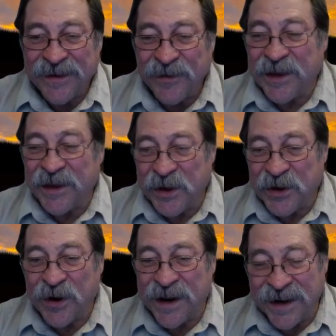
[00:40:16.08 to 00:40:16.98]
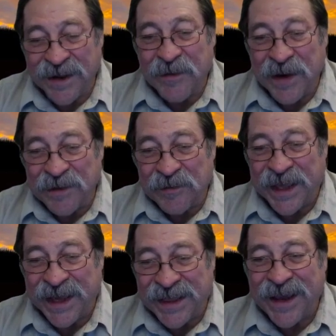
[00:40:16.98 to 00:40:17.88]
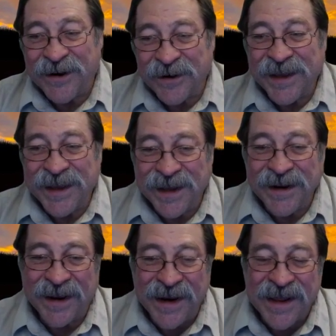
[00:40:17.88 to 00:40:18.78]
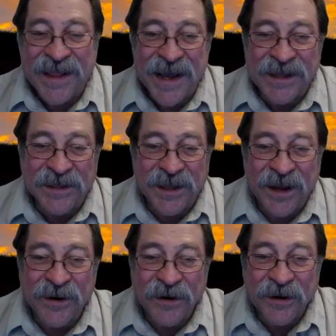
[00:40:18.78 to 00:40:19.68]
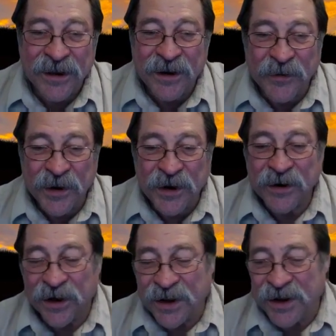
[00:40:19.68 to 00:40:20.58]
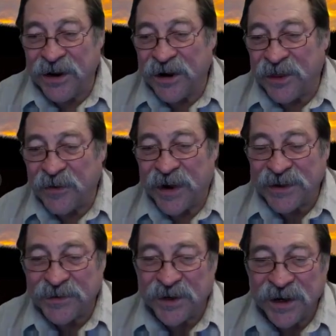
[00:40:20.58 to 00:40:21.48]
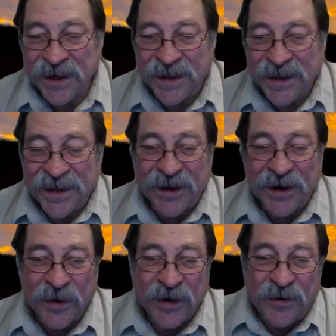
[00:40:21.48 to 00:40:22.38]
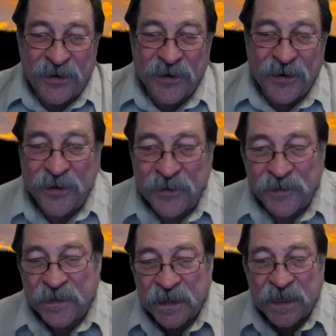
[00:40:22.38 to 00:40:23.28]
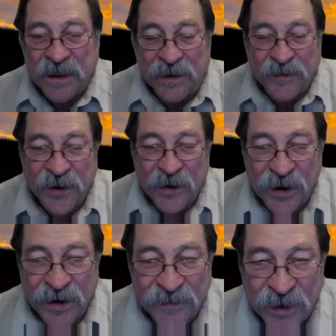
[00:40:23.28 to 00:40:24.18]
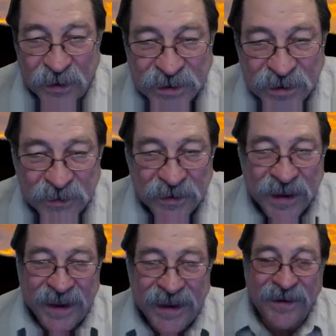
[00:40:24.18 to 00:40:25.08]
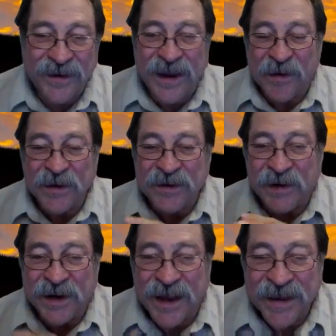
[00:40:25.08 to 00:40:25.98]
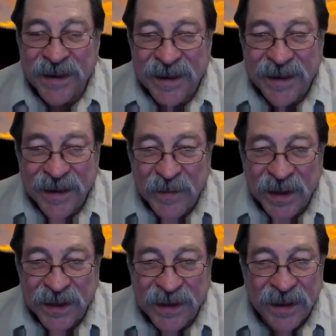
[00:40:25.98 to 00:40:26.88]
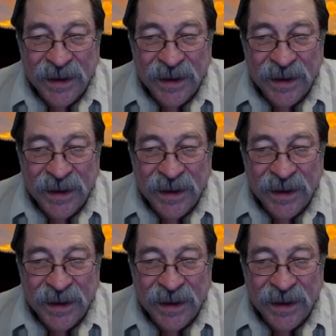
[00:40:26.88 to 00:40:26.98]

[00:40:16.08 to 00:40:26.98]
We can record it and then come back and play it later and analyze it later, when you're on here. Otherwise, we're going through, recording on phones and cameras and whatnot. But,